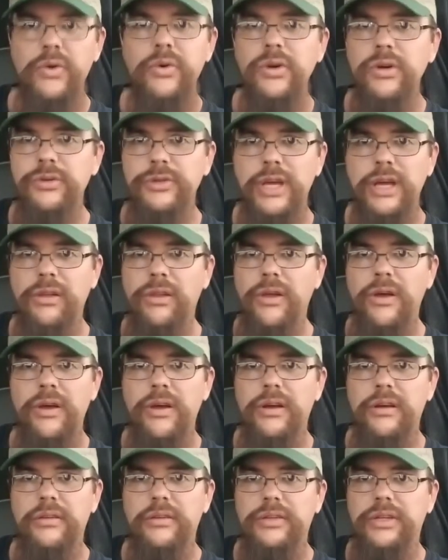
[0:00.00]
who knows how
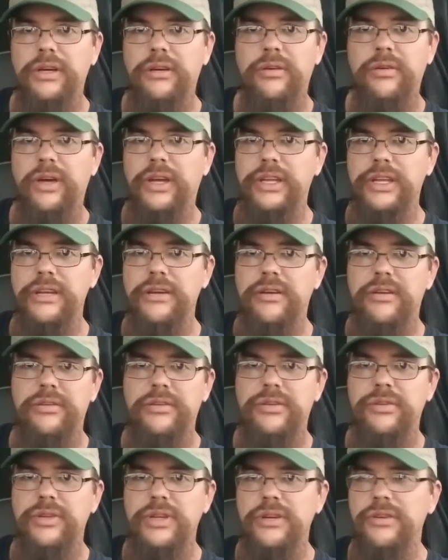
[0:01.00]
long, you know, a year,
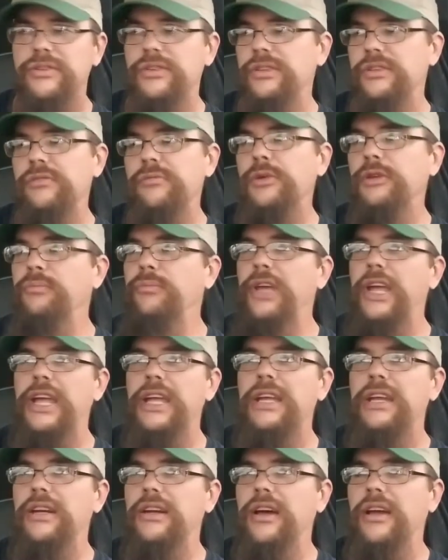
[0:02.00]
two years that you've been
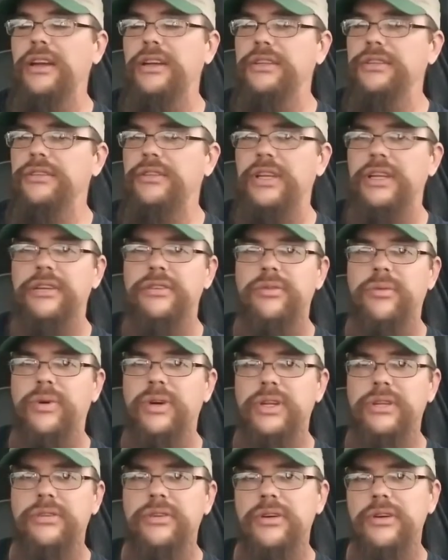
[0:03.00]
paying on this thing,
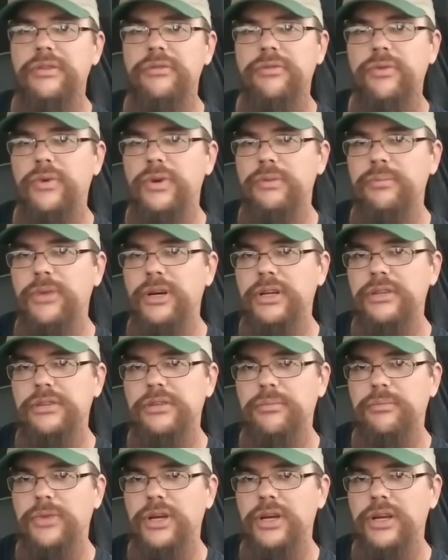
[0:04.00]
20, 30, 40
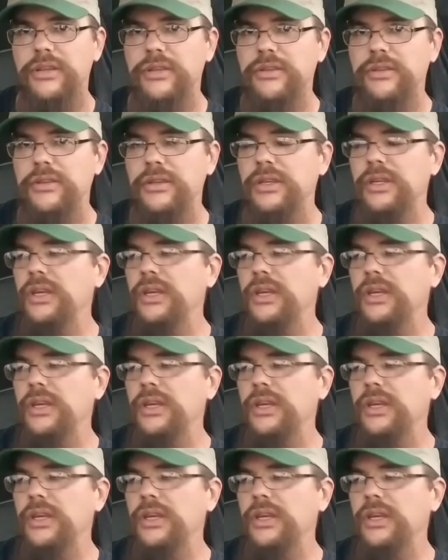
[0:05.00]
bucks a month